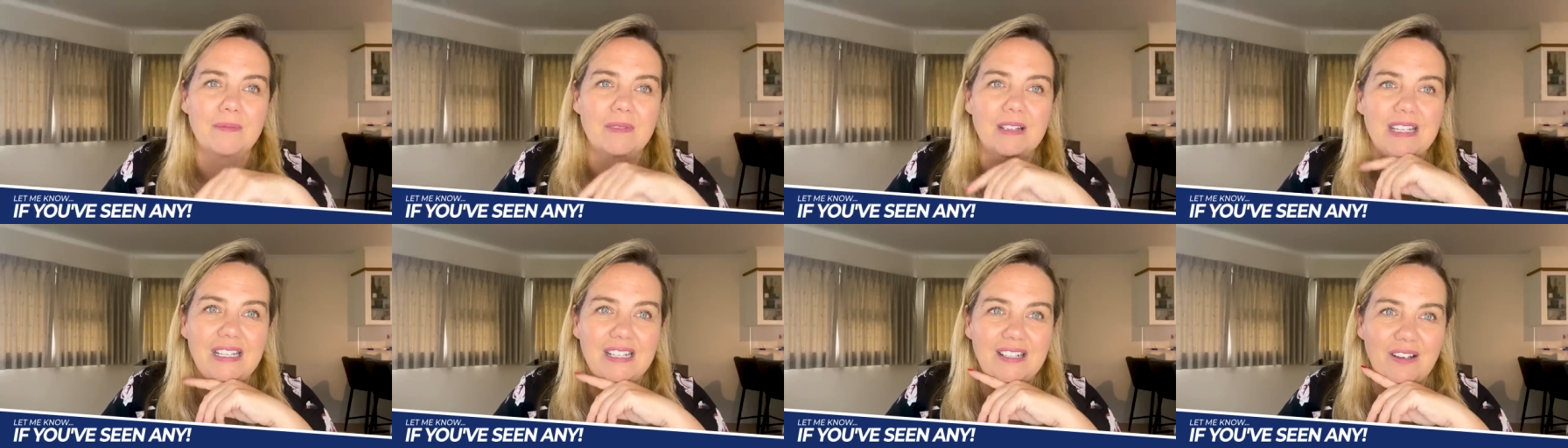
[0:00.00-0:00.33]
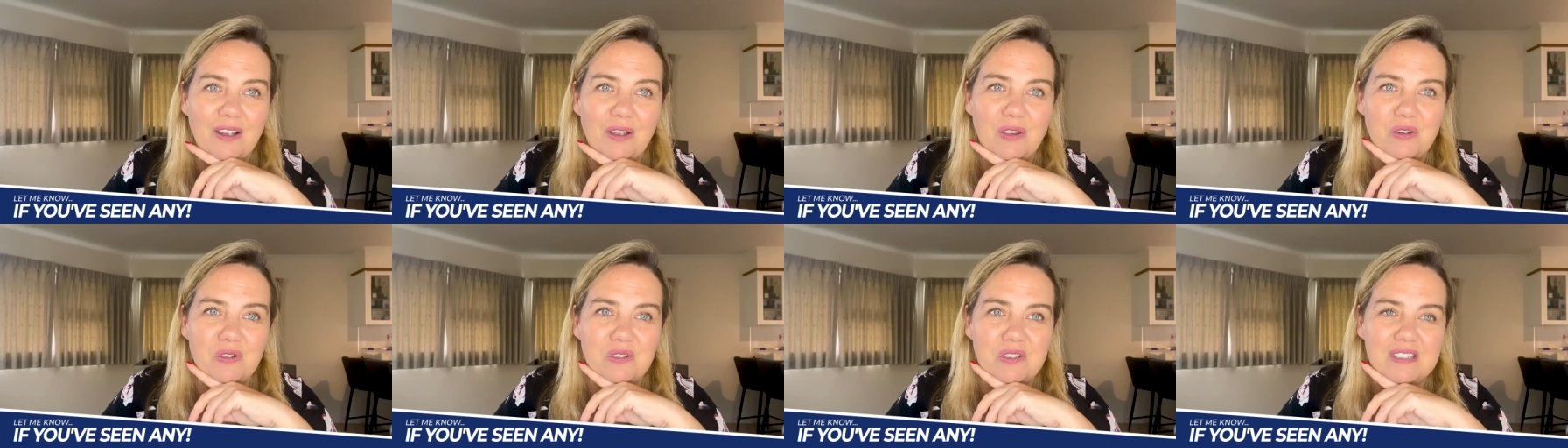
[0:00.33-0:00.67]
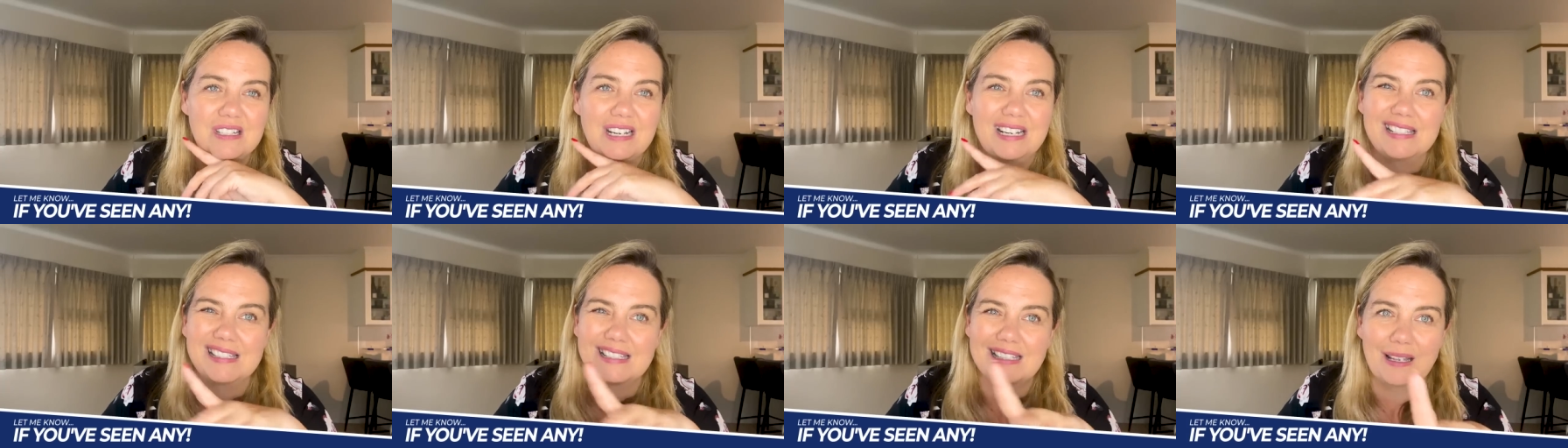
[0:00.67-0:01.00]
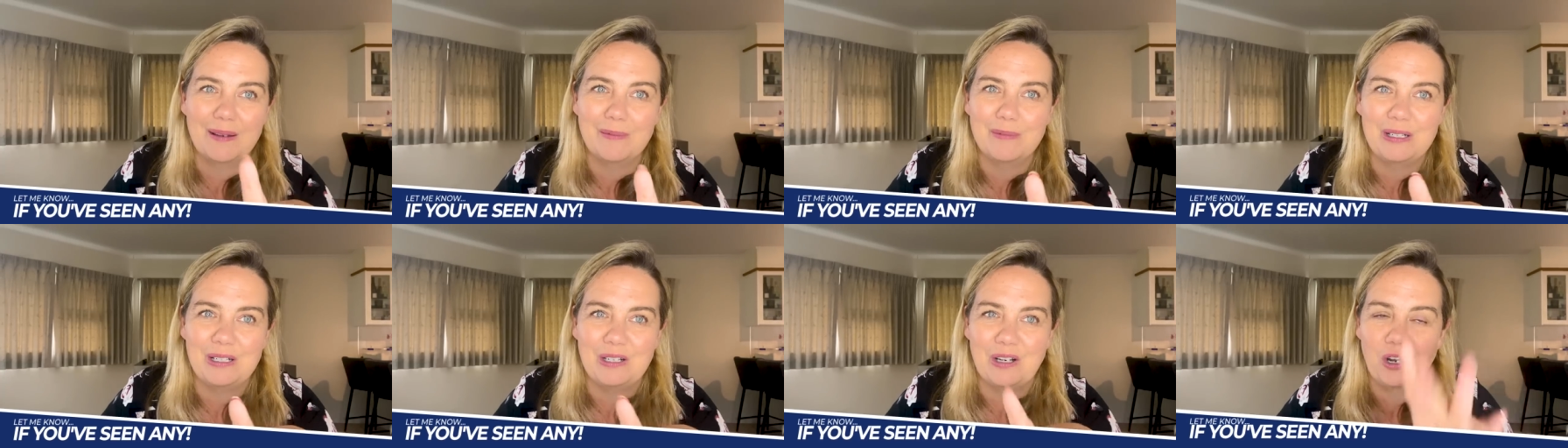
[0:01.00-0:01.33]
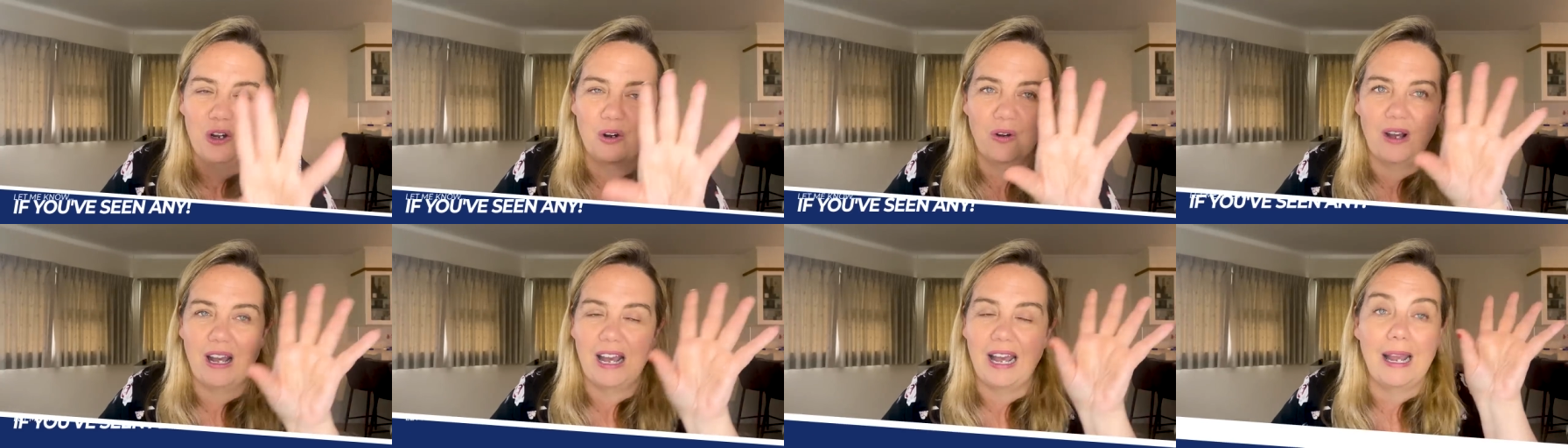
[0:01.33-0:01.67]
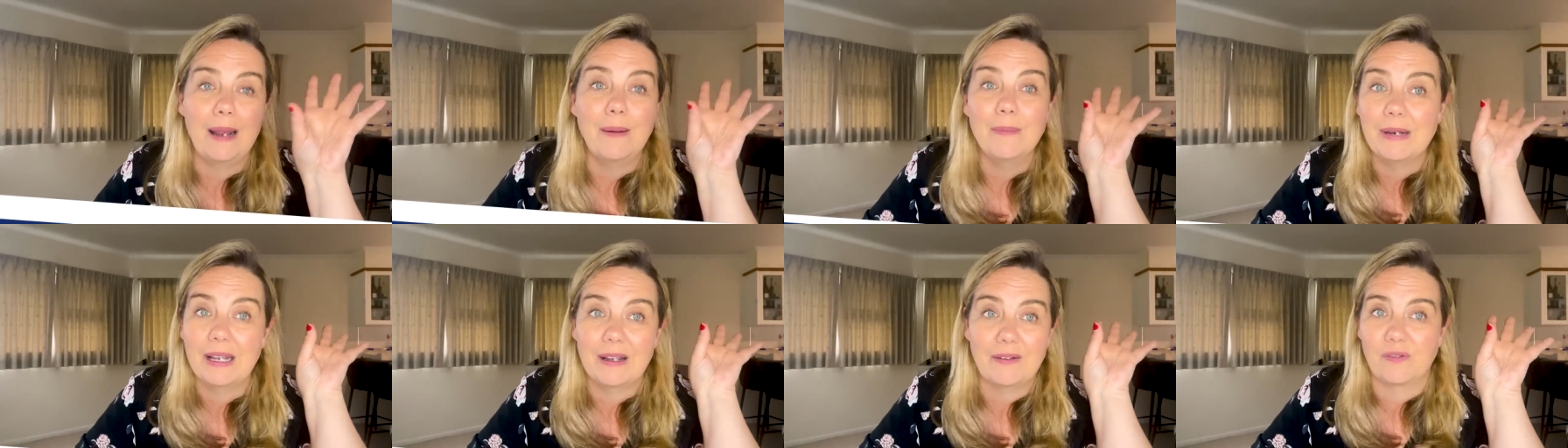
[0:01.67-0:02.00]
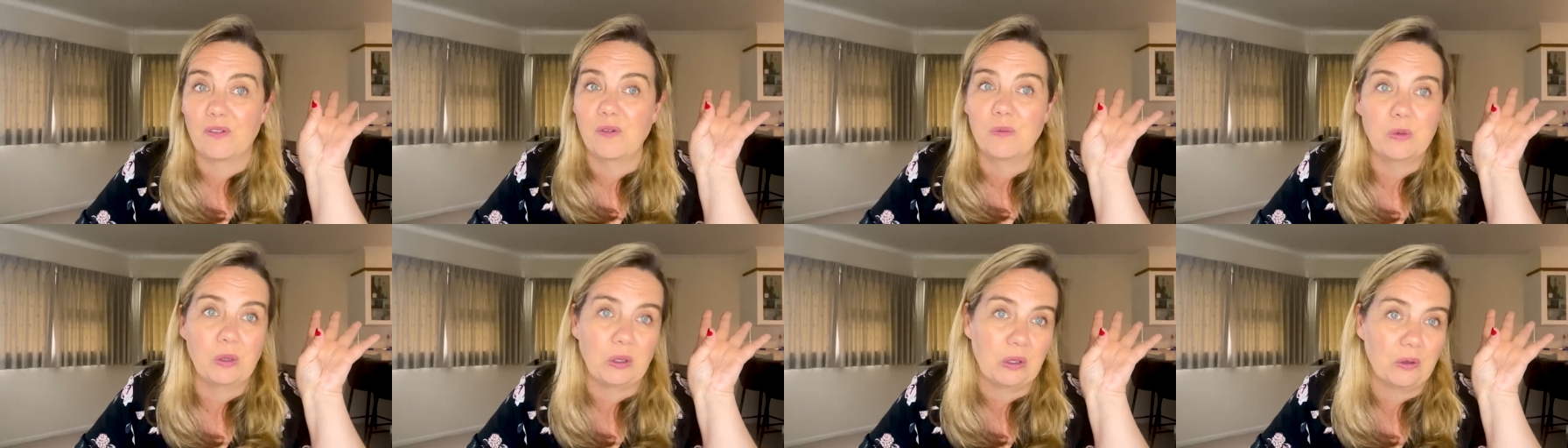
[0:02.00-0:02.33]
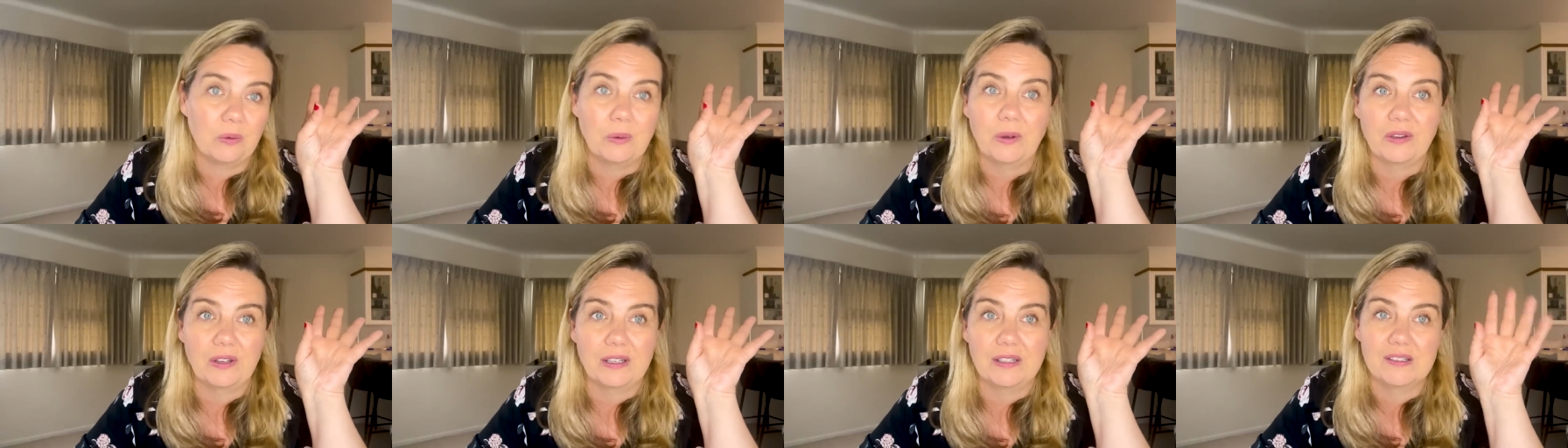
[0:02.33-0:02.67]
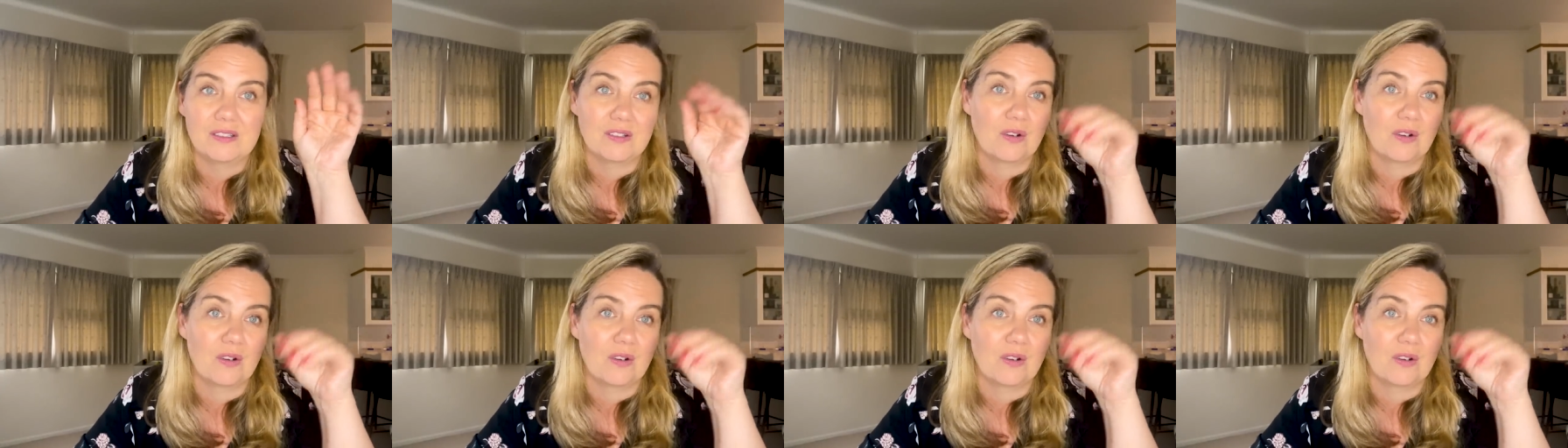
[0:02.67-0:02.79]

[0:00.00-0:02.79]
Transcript: in other states, let me know. I'm not familiar with it.